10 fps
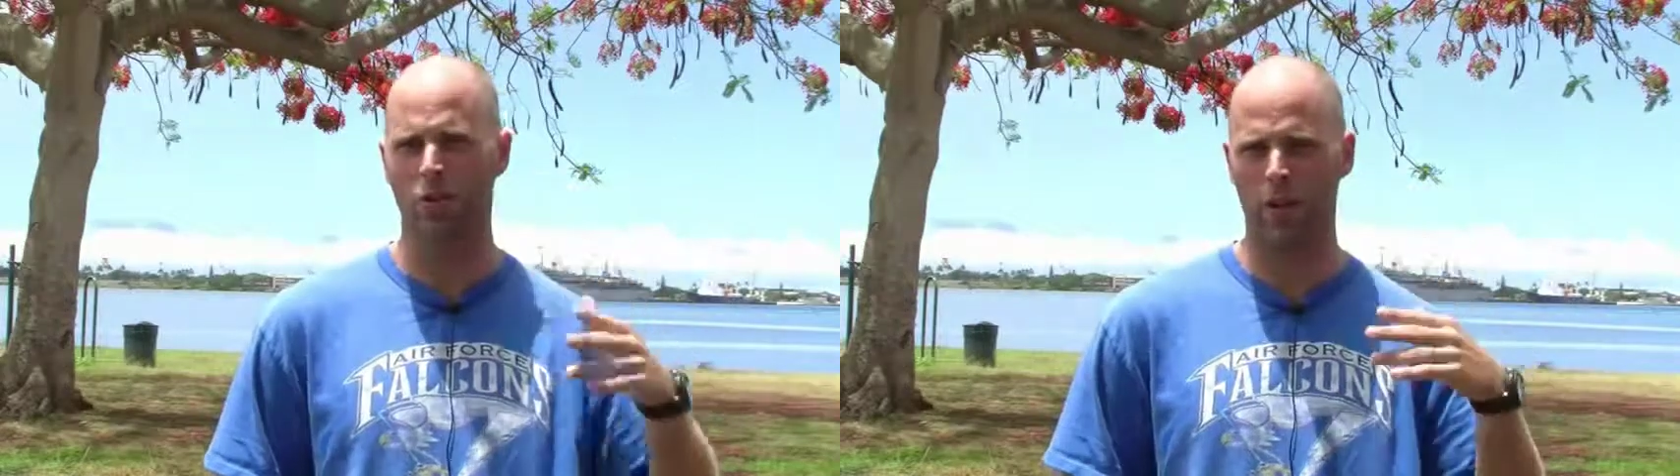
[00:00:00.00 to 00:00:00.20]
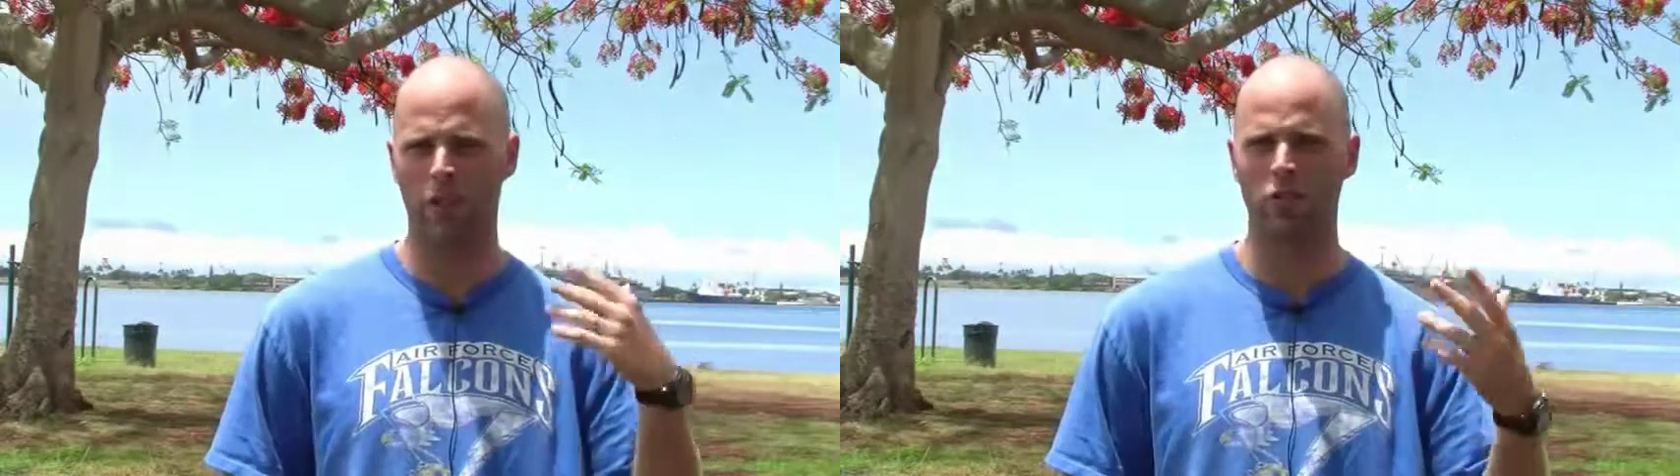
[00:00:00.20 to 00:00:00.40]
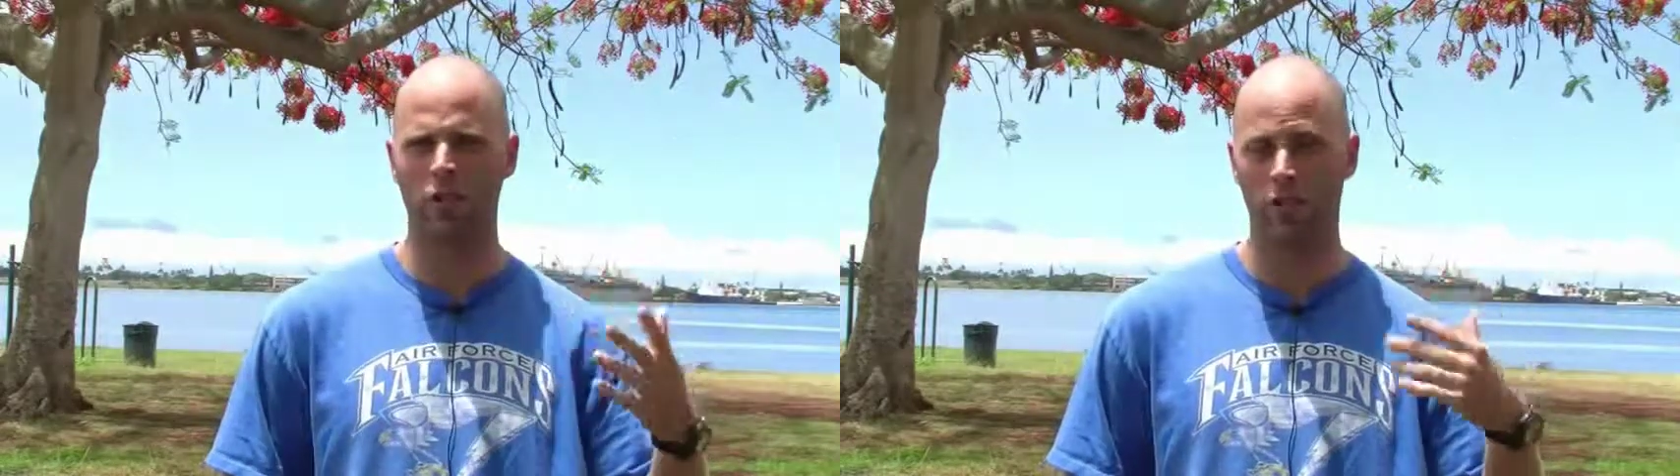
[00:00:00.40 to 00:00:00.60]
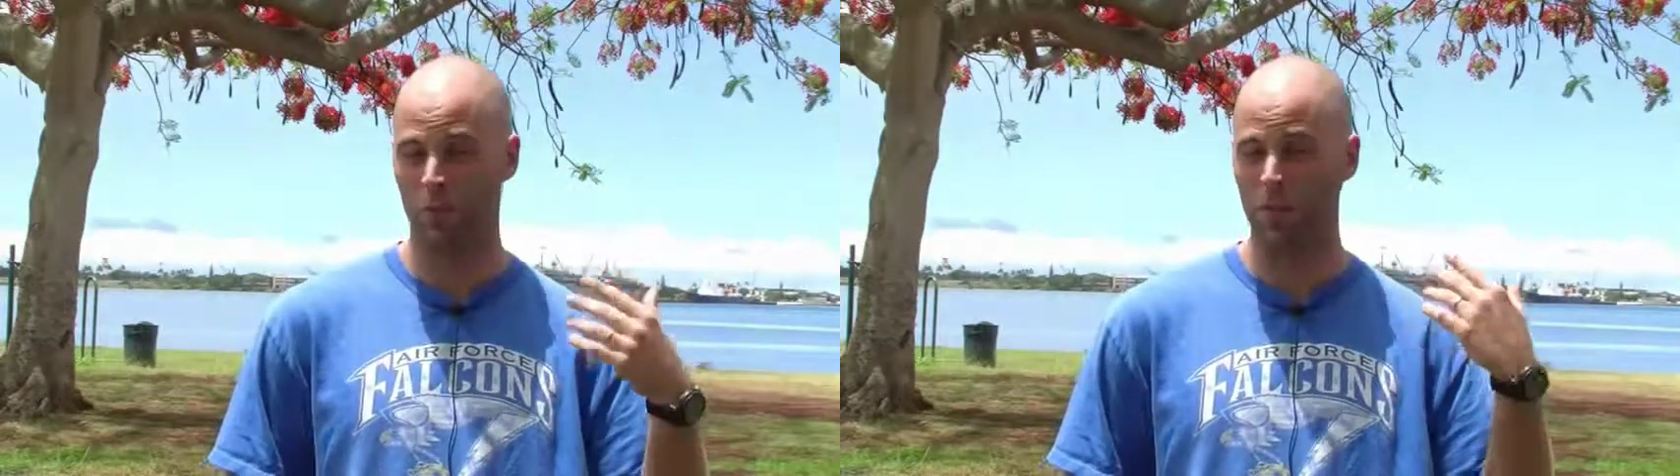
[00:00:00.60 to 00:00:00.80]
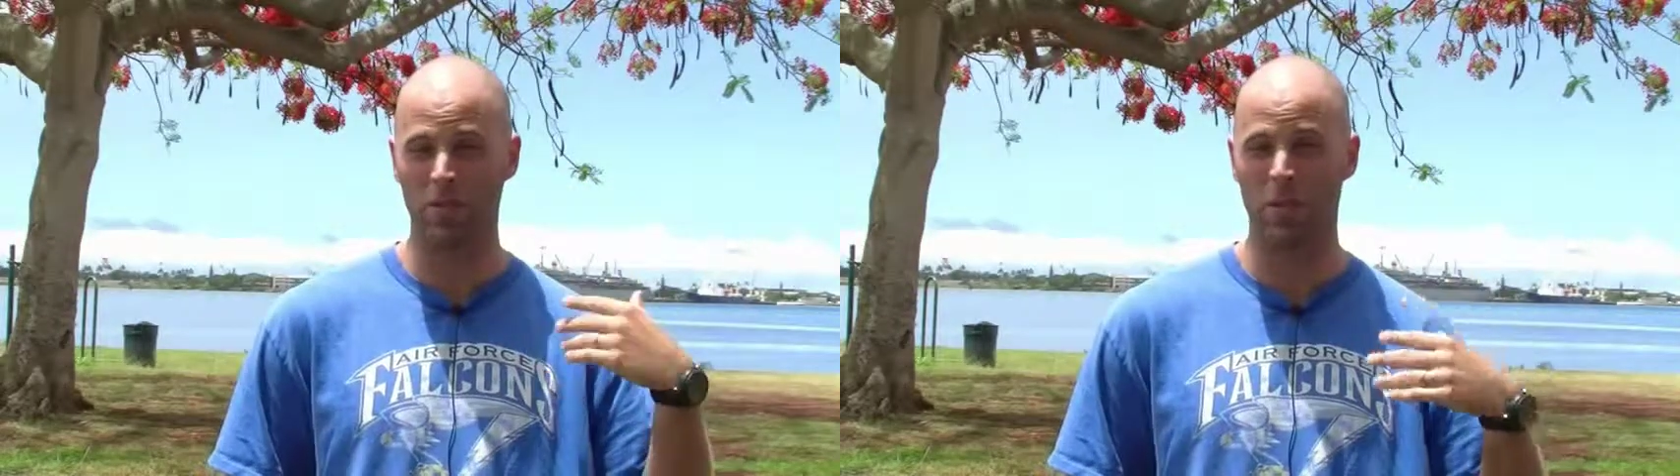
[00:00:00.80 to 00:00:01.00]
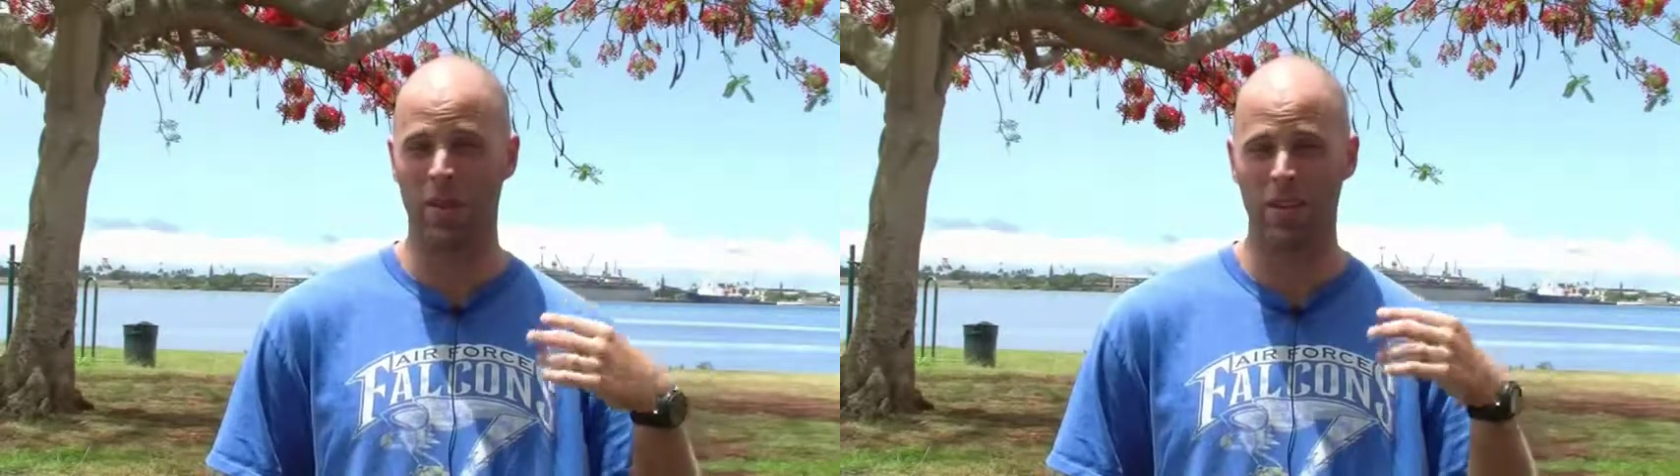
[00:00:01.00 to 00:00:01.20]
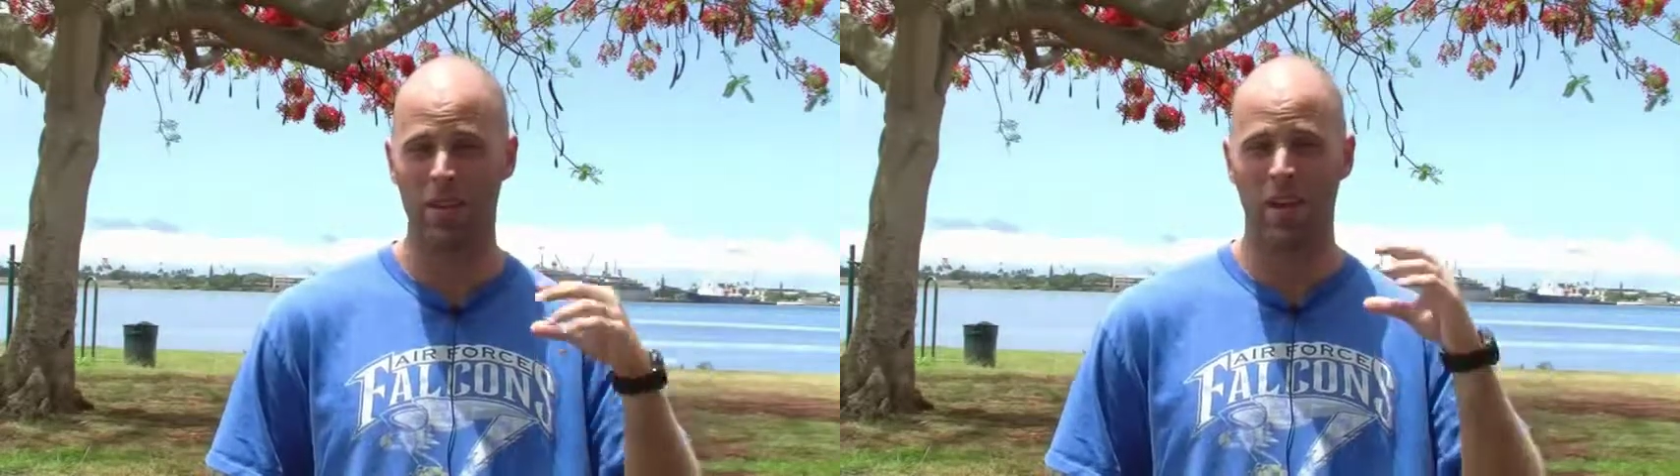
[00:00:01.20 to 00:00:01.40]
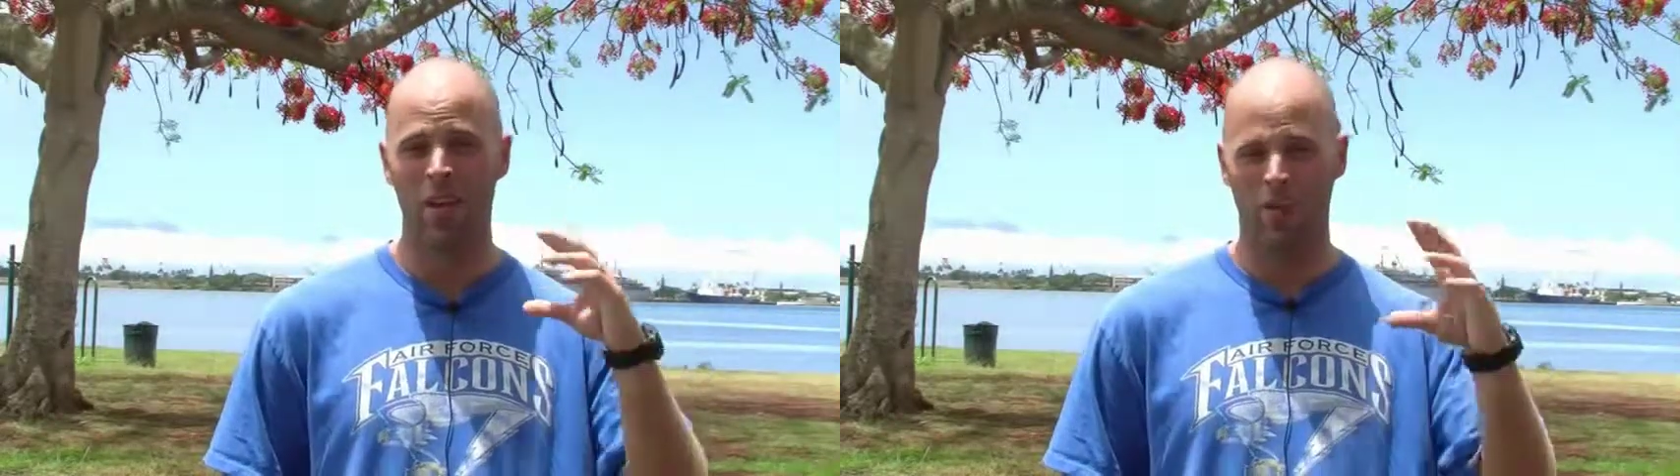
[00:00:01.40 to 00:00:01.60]
different X-rays, especially
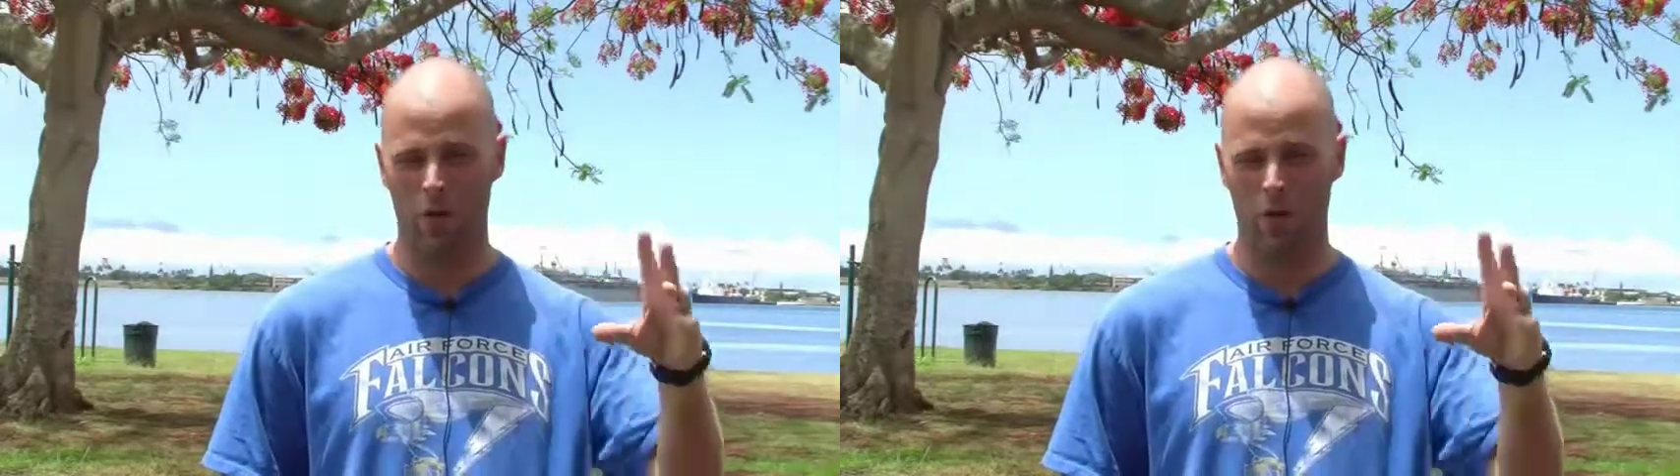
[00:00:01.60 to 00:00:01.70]
mine,